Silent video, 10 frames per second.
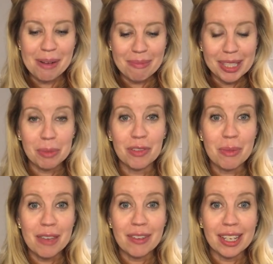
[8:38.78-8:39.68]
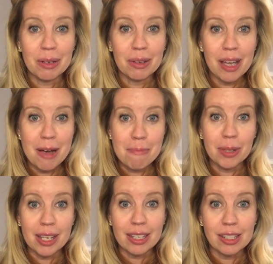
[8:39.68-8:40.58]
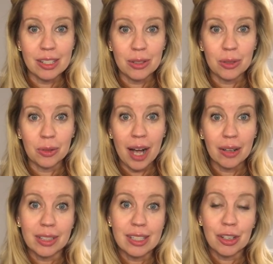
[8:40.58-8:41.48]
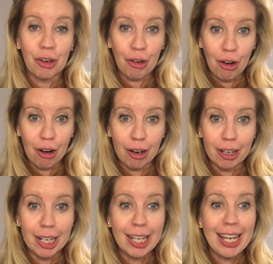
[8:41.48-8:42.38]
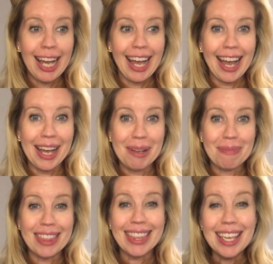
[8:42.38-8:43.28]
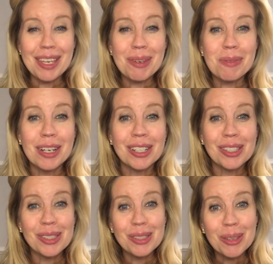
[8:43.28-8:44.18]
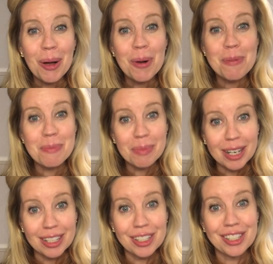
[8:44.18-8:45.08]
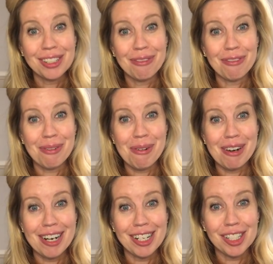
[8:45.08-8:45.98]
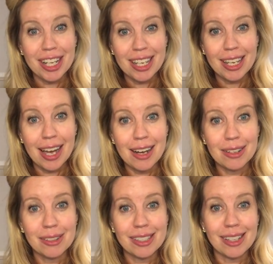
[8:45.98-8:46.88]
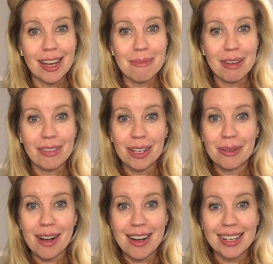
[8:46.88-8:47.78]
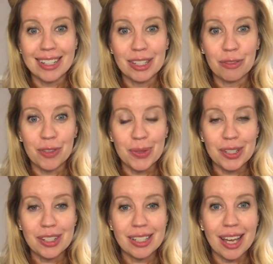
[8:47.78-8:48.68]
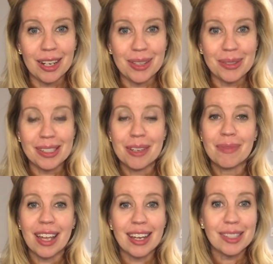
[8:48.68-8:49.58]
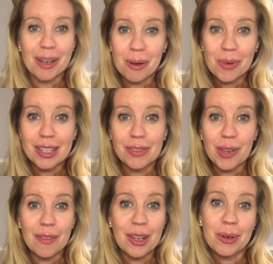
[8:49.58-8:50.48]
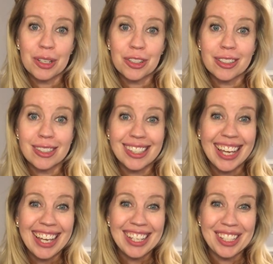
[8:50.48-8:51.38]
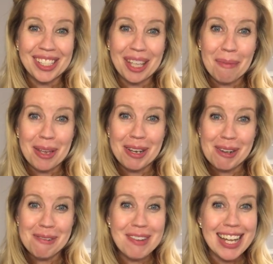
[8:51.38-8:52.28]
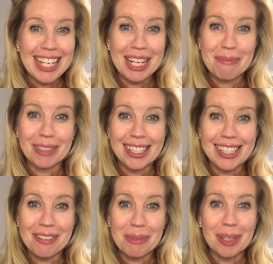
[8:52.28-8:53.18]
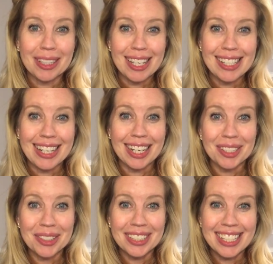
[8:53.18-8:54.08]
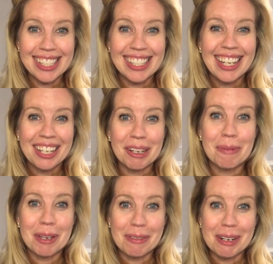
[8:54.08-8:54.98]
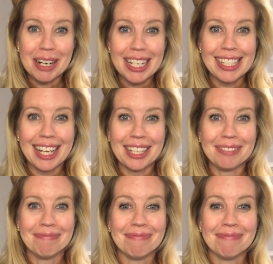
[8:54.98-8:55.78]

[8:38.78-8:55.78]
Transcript: Some of them even can plug into outlets in your car. Thank you so much for checking out my video on diffusers and how to use them. As always, if you have any questions, just let me know. Again, I'm Lindsay from The Lazy Naturalist. I hope you have a great day.